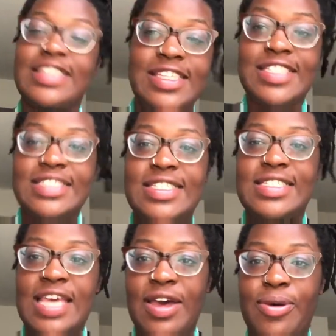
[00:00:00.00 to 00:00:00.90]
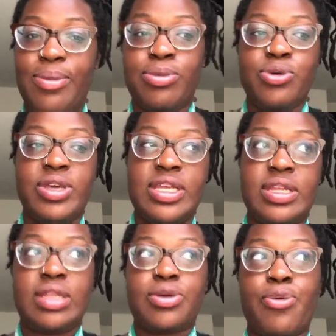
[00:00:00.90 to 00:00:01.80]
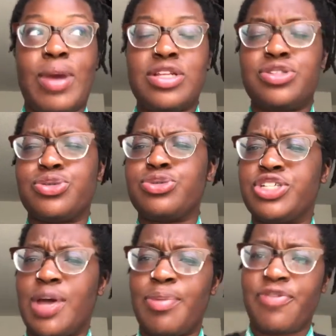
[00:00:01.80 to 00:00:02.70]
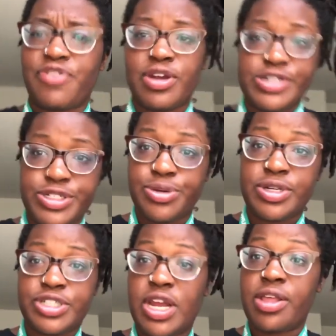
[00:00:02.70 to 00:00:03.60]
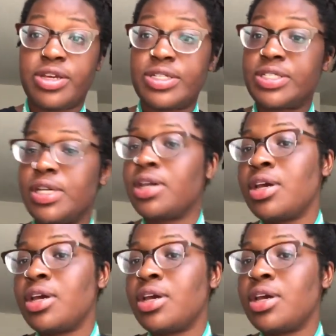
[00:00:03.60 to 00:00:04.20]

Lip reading: this is how you can go back to school shopping for under $200